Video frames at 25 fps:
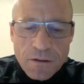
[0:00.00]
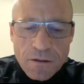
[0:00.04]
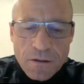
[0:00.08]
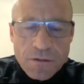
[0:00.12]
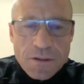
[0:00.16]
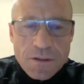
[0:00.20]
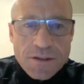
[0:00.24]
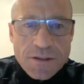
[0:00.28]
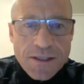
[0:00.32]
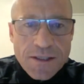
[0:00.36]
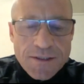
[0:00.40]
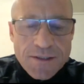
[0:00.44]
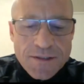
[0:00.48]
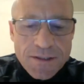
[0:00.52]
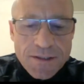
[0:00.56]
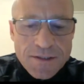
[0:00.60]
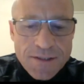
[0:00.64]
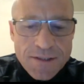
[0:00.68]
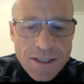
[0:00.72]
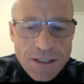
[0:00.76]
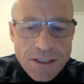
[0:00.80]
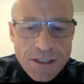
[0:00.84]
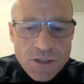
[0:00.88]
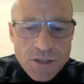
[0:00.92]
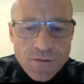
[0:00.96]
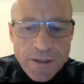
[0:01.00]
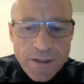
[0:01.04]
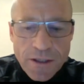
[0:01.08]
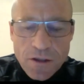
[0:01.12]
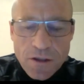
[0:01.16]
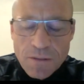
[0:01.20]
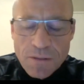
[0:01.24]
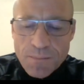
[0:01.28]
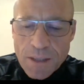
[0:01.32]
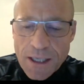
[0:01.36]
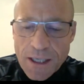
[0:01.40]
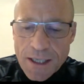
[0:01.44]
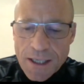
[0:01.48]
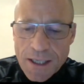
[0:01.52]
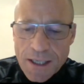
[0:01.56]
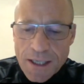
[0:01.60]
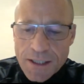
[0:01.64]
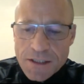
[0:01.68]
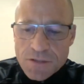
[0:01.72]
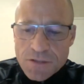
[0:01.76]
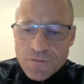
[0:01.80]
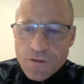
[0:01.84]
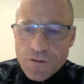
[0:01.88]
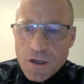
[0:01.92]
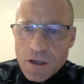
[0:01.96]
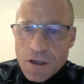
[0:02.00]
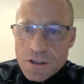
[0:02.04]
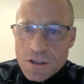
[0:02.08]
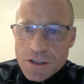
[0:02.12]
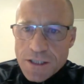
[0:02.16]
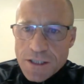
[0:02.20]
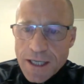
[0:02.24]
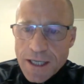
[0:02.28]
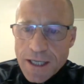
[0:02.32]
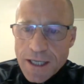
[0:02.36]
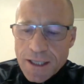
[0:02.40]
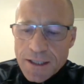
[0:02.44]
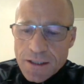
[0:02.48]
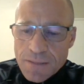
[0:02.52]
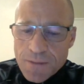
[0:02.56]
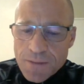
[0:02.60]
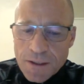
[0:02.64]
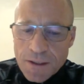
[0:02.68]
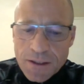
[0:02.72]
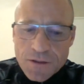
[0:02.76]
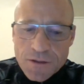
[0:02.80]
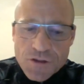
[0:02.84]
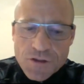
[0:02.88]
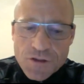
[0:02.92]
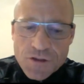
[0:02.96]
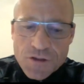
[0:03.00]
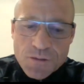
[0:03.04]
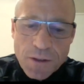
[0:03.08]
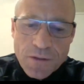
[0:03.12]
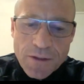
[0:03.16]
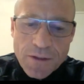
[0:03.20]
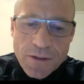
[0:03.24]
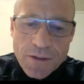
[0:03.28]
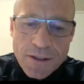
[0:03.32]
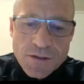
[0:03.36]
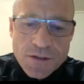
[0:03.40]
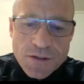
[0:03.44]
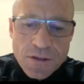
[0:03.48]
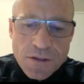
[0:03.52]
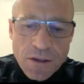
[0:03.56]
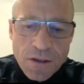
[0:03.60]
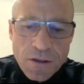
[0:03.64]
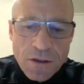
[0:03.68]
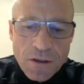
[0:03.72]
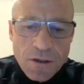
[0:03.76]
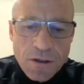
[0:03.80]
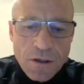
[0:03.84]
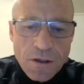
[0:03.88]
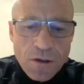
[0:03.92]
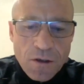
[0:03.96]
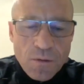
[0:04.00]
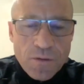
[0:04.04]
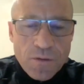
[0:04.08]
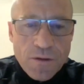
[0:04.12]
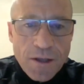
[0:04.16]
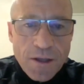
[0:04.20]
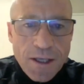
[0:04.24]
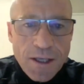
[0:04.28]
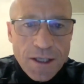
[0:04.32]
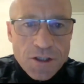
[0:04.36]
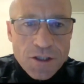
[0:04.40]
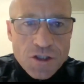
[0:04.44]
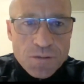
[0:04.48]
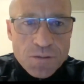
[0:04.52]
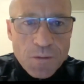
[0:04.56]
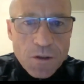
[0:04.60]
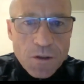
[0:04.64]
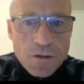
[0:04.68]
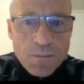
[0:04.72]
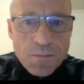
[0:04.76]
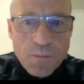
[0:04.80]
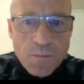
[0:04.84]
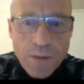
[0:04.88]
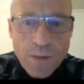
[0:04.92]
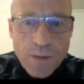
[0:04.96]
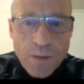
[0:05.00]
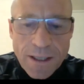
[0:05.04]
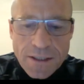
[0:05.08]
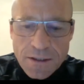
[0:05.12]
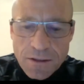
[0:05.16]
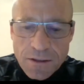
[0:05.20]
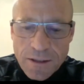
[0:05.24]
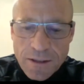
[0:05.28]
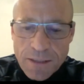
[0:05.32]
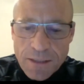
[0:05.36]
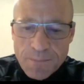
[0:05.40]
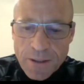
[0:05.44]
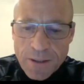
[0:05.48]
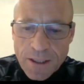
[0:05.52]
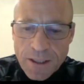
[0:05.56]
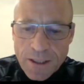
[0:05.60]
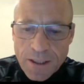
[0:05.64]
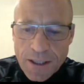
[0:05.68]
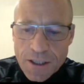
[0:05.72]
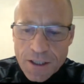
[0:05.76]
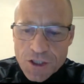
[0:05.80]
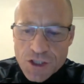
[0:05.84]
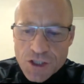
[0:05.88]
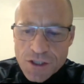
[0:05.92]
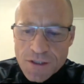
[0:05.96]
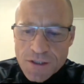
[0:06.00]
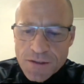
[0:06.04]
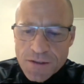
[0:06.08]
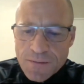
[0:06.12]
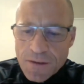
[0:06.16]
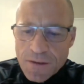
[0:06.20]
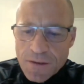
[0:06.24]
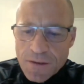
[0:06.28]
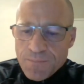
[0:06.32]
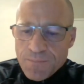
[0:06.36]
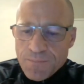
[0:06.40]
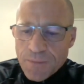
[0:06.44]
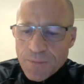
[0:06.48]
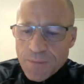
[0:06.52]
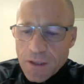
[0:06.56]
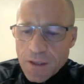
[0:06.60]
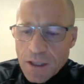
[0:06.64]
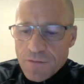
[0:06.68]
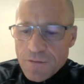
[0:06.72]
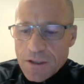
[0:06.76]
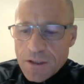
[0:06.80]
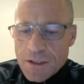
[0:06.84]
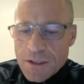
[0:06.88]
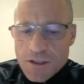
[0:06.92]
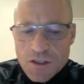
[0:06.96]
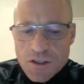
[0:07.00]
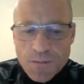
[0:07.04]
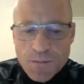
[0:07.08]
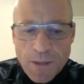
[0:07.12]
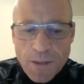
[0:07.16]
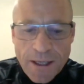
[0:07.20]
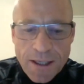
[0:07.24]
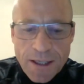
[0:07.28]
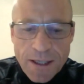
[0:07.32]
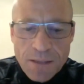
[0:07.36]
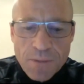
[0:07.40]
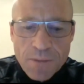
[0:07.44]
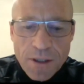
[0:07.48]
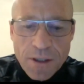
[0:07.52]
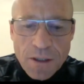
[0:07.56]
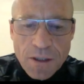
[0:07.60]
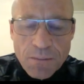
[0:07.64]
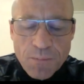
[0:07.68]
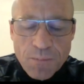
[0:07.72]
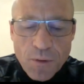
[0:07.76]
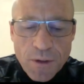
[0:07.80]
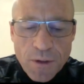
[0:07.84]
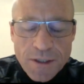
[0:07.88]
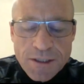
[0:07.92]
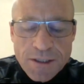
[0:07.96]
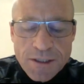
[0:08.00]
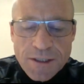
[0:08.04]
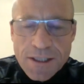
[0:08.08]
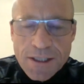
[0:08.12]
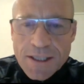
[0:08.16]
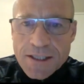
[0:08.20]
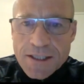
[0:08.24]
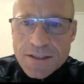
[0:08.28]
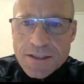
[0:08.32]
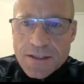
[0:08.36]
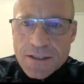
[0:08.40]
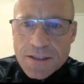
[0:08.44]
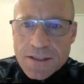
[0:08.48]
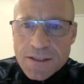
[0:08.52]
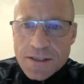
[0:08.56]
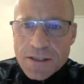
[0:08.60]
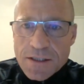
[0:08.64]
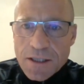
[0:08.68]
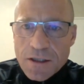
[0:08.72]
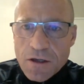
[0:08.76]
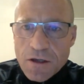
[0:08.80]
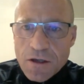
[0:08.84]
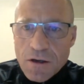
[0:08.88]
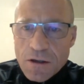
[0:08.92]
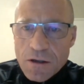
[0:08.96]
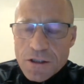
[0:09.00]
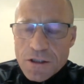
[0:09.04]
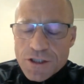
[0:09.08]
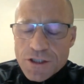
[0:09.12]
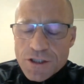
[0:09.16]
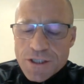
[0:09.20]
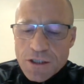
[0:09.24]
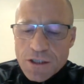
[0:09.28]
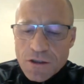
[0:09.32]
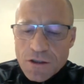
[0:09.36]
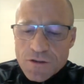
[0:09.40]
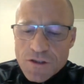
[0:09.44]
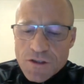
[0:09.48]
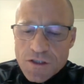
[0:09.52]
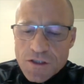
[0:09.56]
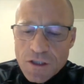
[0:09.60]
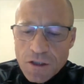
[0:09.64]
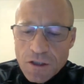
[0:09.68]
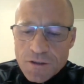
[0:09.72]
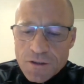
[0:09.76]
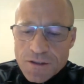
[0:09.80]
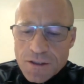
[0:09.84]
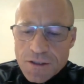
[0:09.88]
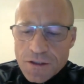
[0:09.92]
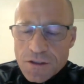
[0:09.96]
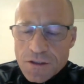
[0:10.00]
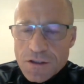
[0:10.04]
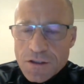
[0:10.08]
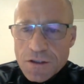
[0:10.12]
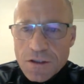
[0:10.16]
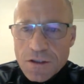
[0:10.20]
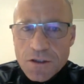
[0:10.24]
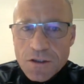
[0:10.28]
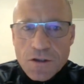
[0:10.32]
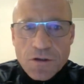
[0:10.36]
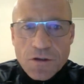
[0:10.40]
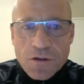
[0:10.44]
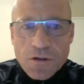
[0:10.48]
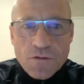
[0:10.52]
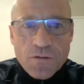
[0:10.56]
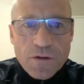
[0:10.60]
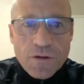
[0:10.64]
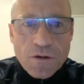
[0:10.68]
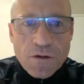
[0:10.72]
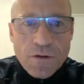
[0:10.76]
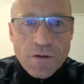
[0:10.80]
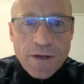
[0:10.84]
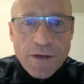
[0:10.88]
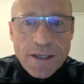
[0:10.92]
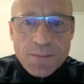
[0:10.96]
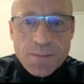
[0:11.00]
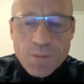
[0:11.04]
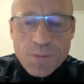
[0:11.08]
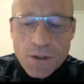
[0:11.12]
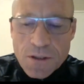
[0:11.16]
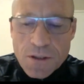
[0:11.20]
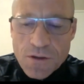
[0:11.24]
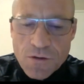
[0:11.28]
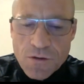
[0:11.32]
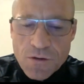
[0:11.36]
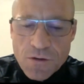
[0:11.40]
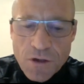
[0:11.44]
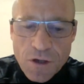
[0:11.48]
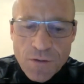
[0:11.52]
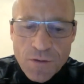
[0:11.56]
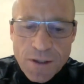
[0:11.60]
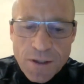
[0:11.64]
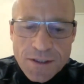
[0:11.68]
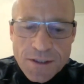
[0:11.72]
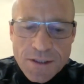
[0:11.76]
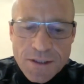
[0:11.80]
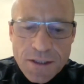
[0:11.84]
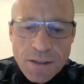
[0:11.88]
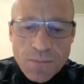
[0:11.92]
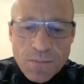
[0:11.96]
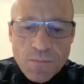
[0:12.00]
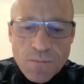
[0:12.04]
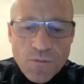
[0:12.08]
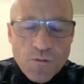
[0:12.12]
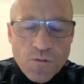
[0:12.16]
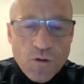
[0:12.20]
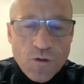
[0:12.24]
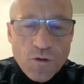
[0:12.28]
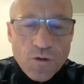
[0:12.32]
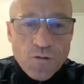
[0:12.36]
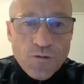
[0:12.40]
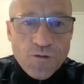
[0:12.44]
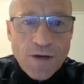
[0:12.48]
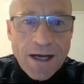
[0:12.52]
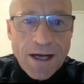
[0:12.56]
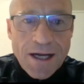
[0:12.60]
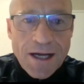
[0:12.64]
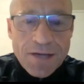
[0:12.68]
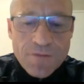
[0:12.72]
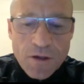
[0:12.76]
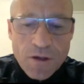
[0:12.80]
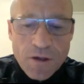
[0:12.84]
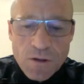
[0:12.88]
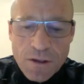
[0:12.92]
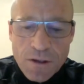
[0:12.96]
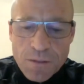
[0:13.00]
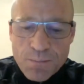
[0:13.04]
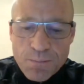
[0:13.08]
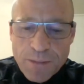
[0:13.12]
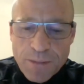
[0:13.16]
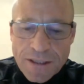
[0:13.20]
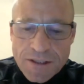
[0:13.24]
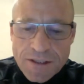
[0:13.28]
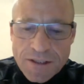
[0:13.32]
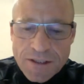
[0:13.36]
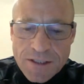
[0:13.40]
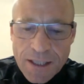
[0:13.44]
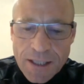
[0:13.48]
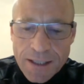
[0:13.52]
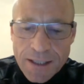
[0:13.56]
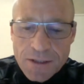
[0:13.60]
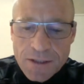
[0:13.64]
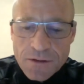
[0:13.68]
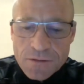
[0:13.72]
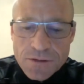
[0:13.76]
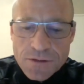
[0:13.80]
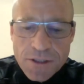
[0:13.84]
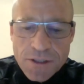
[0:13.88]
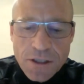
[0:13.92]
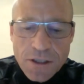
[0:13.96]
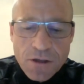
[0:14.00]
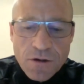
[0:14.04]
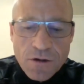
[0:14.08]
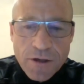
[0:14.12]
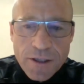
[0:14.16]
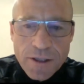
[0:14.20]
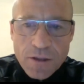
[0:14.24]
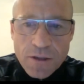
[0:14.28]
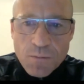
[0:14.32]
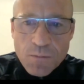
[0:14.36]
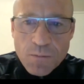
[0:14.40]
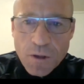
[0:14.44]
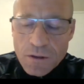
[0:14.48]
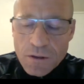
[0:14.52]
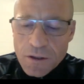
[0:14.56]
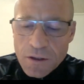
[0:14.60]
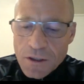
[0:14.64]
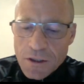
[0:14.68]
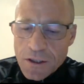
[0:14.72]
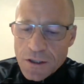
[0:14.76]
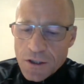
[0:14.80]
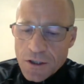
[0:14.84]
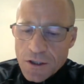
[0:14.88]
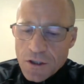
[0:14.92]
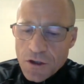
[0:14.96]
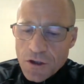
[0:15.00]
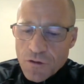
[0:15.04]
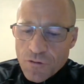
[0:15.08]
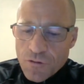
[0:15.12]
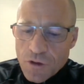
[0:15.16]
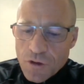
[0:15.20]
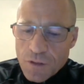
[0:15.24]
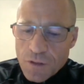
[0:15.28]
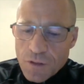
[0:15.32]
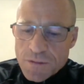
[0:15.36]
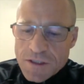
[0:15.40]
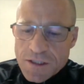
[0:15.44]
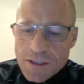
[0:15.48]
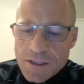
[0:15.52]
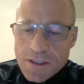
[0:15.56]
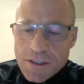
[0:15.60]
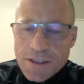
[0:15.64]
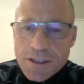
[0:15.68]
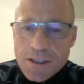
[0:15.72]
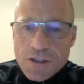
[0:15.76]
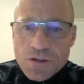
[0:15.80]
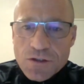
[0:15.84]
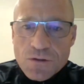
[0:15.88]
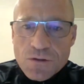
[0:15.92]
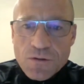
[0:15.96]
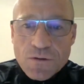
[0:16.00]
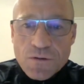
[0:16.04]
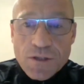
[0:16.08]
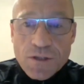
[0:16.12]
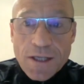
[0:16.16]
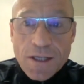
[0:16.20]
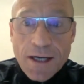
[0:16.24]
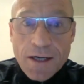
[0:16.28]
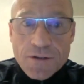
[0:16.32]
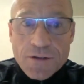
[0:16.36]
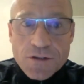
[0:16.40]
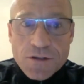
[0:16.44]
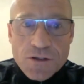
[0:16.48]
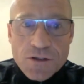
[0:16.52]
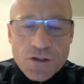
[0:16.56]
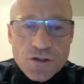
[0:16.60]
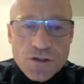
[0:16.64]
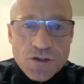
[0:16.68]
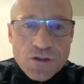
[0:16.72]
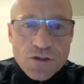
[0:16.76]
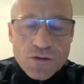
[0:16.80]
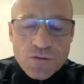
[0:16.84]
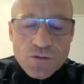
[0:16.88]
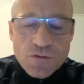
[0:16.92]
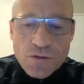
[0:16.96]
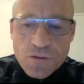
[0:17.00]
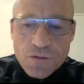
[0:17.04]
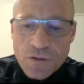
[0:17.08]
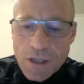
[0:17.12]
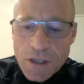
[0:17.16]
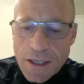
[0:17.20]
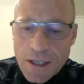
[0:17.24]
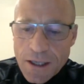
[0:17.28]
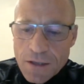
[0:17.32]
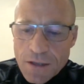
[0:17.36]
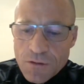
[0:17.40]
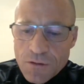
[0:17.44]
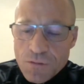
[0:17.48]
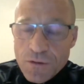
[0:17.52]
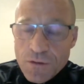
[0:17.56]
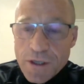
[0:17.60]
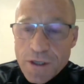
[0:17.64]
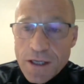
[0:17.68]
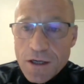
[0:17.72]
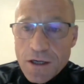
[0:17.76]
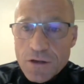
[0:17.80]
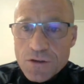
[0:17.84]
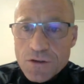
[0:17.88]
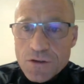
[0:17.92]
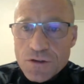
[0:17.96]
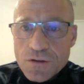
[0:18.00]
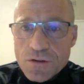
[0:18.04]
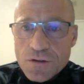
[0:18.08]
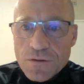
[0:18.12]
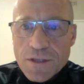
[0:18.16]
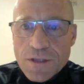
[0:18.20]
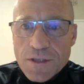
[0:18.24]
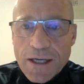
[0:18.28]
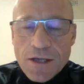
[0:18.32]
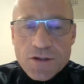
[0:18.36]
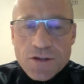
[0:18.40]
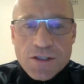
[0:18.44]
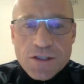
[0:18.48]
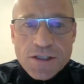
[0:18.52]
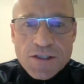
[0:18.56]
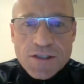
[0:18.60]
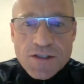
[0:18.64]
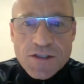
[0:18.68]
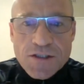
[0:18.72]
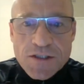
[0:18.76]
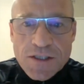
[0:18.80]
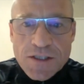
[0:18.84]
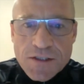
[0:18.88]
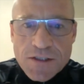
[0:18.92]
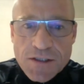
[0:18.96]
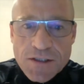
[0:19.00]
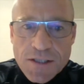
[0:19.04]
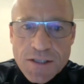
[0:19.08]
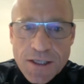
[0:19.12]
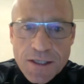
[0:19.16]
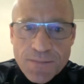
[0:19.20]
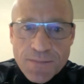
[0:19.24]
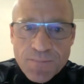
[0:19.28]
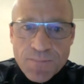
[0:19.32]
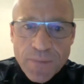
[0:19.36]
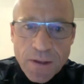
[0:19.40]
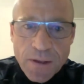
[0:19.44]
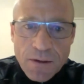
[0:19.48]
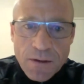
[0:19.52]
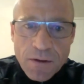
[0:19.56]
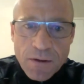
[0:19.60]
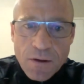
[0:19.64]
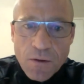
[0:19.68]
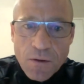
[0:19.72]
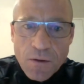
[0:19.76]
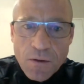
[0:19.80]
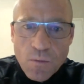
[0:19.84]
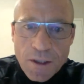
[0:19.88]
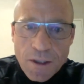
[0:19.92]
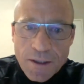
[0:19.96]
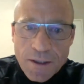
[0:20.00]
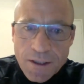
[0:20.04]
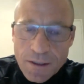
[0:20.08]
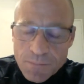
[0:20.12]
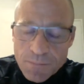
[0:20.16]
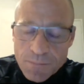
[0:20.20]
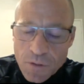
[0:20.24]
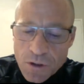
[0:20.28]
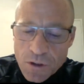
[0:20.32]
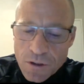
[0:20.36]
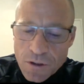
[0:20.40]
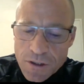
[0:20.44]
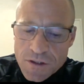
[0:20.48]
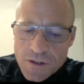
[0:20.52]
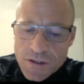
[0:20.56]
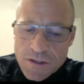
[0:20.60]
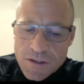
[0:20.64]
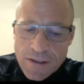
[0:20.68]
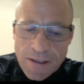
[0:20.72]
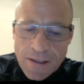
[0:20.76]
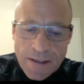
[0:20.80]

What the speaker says: Chris has successfully combined his vast academic experience with expert practical application, evidenced by him being appointed as the psychology consultant for the Great Britain rowing team for 5 Olympic cycles. Incredible. From Sydney 2000 to Rio 2016. Welcome, Chris.